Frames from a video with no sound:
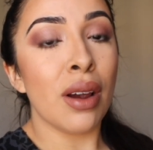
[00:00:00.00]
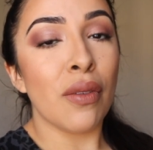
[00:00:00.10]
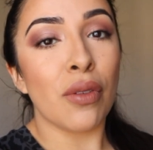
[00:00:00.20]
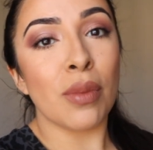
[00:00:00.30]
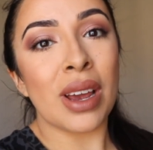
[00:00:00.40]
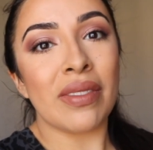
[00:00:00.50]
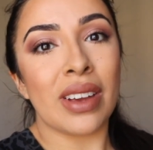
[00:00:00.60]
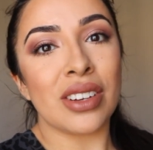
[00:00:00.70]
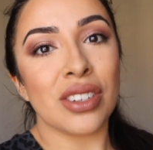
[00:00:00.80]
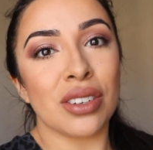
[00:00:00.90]
for my
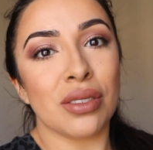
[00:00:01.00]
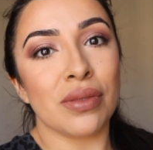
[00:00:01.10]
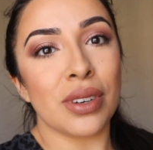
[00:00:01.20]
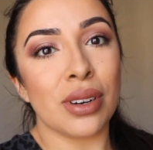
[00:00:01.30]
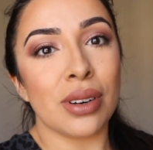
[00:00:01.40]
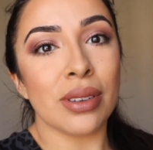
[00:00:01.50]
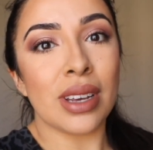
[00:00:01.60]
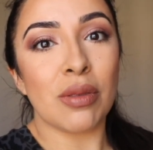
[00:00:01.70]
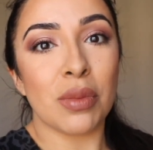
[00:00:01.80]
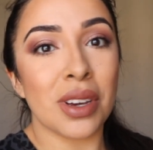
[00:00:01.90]
Fashion Nova haul
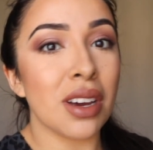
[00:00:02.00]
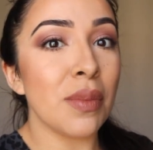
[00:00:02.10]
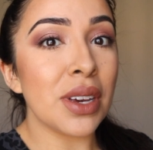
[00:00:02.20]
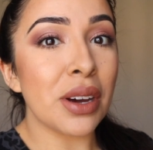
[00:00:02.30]
that will be coming